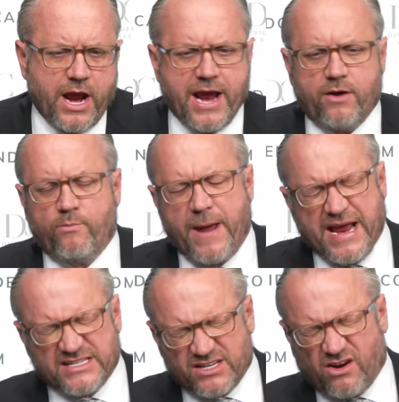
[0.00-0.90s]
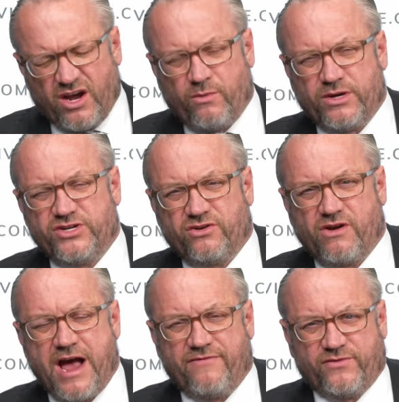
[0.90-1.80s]
And basically, what you're
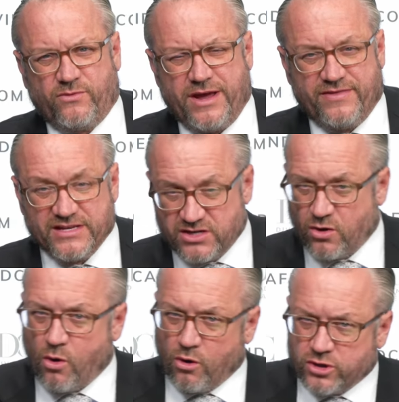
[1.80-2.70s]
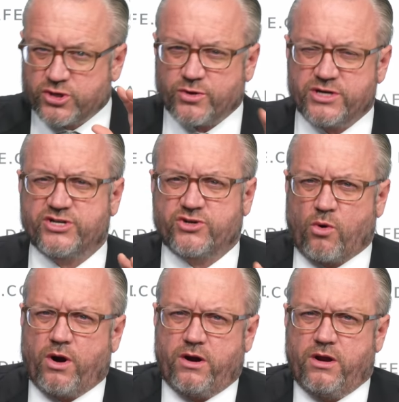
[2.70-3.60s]
left with is an ultra
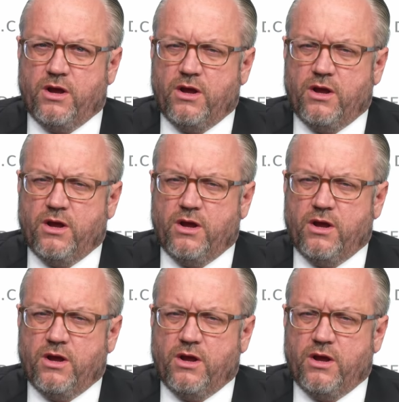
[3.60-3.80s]
short